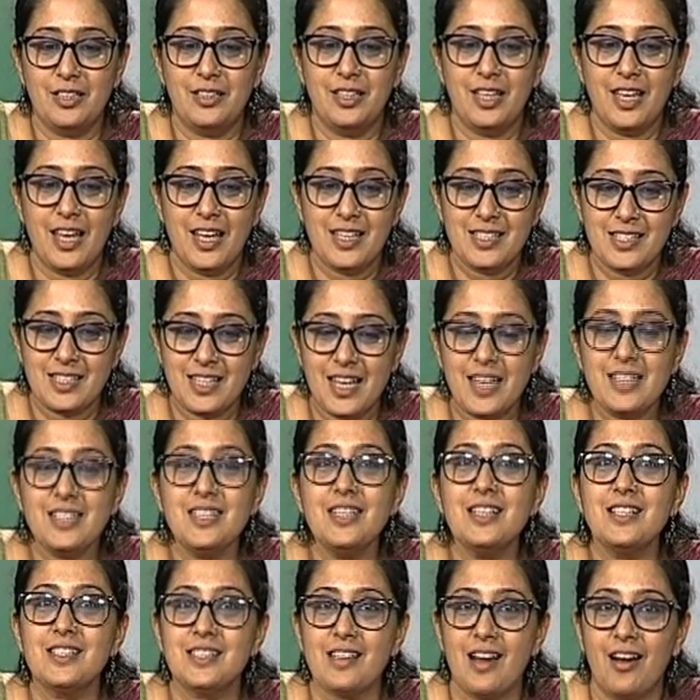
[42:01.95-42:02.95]
the, the,
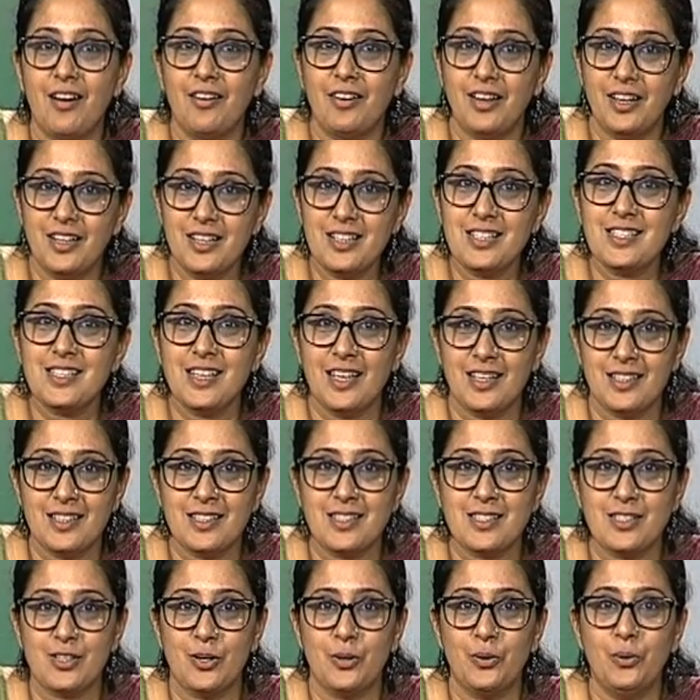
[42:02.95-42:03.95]
aesthetics are, in a
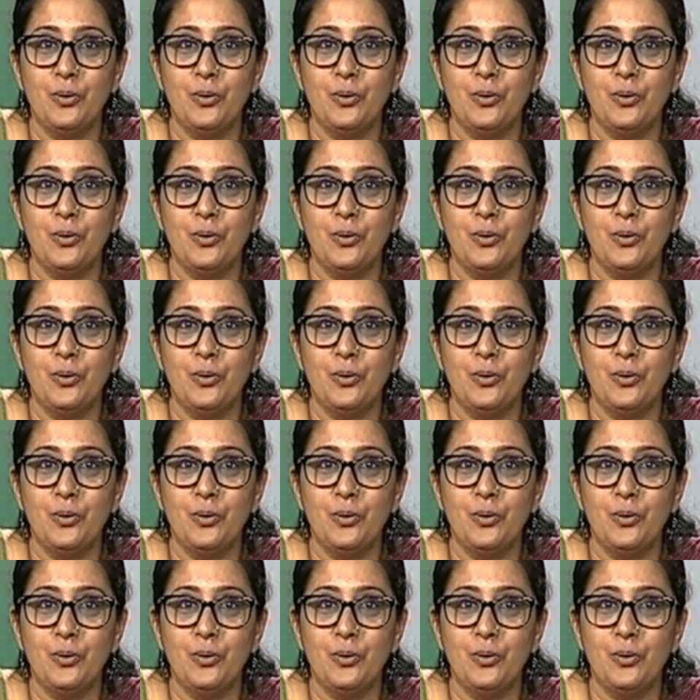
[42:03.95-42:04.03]
sense,